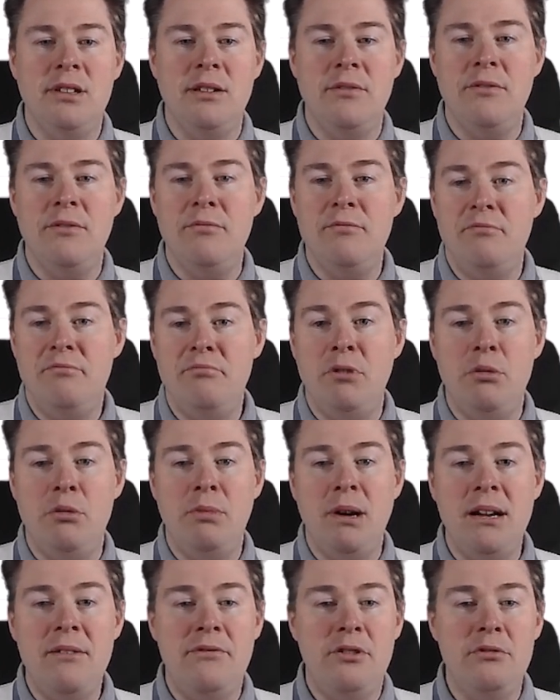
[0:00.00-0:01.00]
The
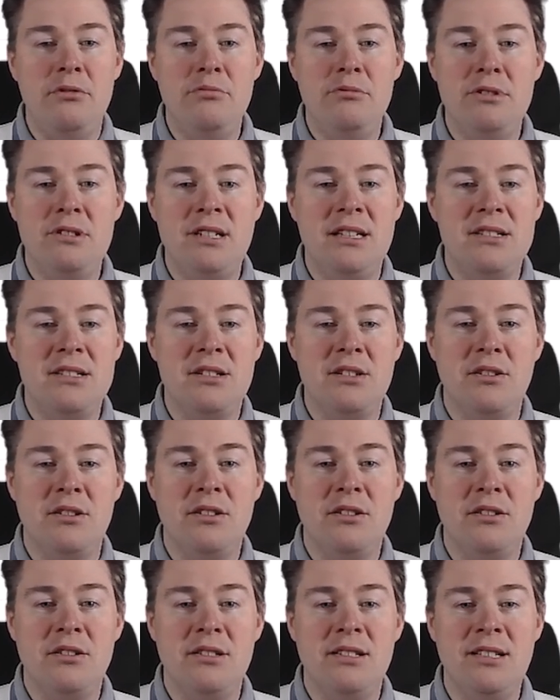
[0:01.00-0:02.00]
mobile phone just going
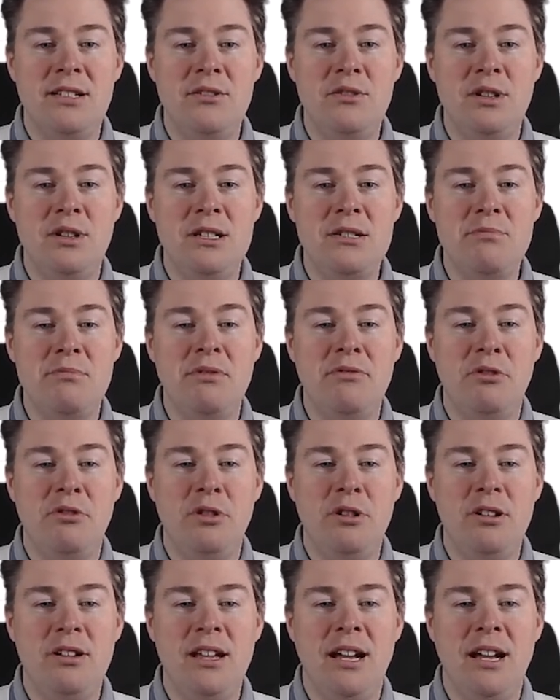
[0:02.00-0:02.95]
to continue as before,